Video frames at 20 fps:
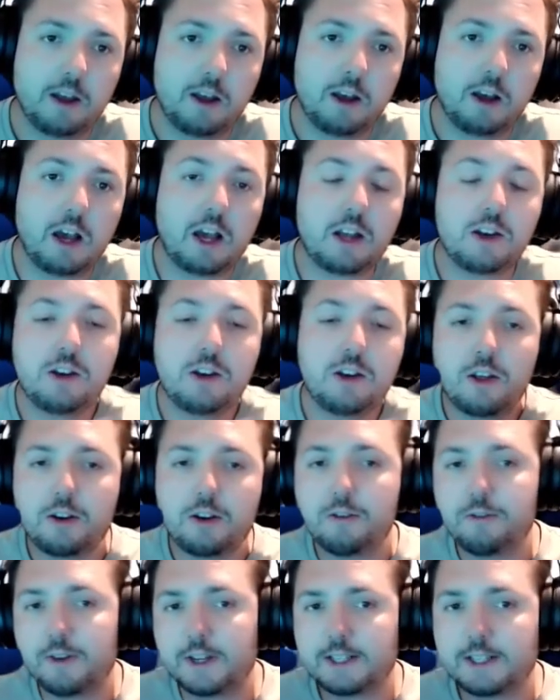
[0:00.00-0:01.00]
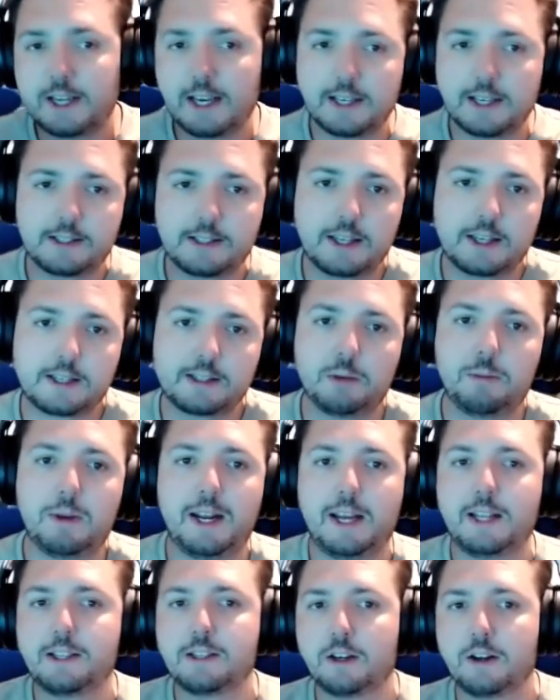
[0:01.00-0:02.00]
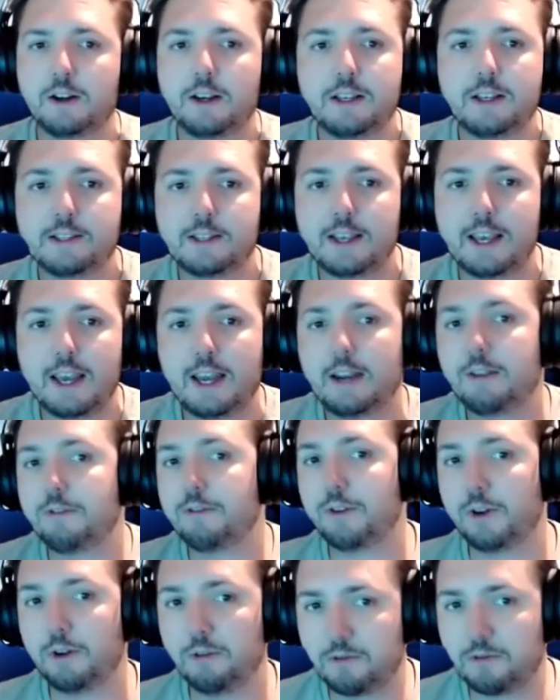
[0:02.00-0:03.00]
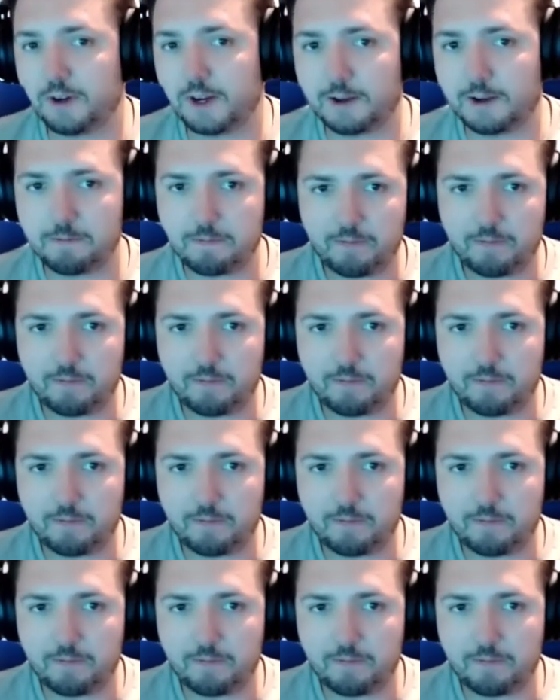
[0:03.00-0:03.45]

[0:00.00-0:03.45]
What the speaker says: Another fantastic simulator is Infinite Flight.